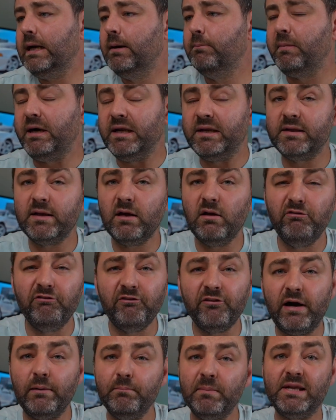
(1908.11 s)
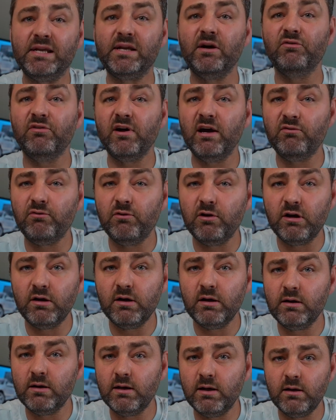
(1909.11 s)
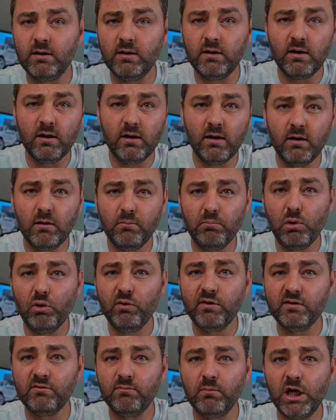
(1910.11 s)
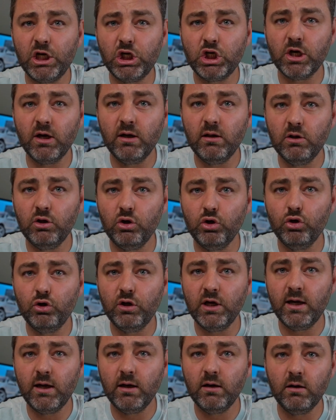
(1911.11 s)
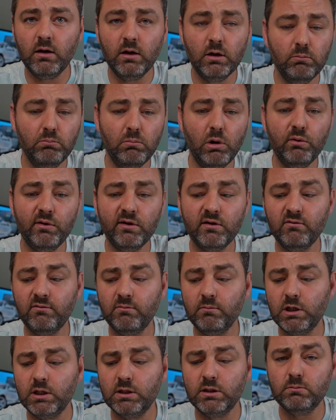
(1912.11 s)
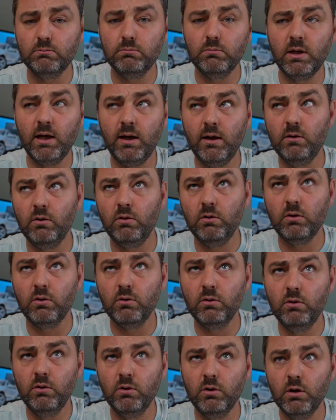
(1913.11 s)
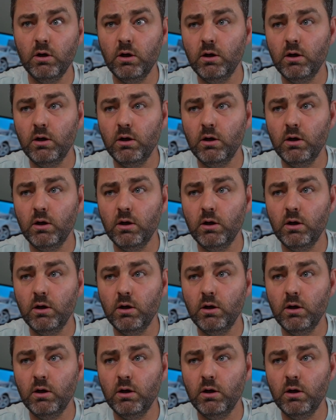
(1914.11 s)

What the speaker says: Myself, I'm South African, and most of my childhood and most of my adulthood,